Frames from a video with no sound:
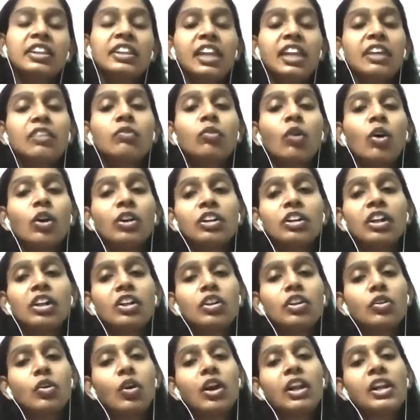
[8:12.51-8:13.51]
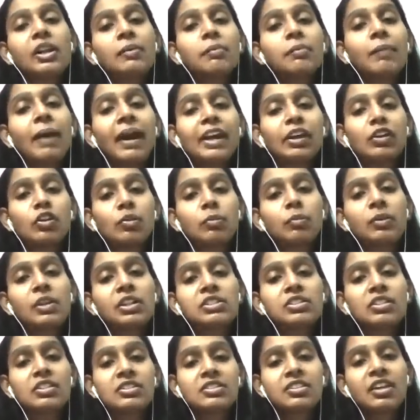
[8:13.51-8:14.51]
then water and oil
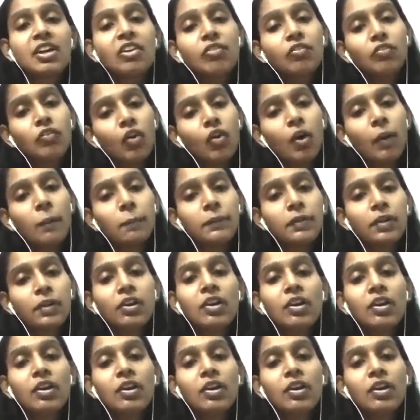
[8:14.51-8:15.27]
microemulsions are formed.